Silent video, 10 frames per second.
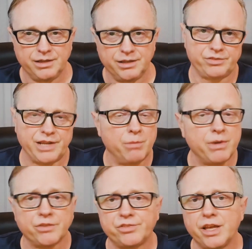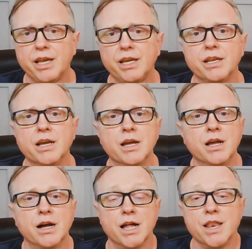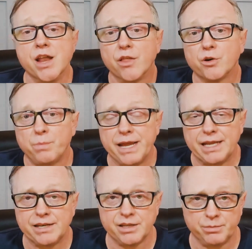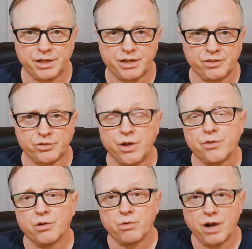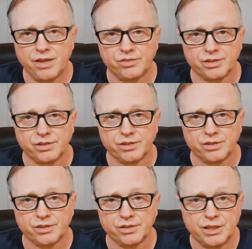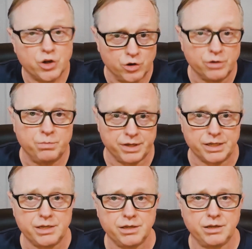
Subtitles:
Now, I'm not saying another pandemic is on the horizon. It could be.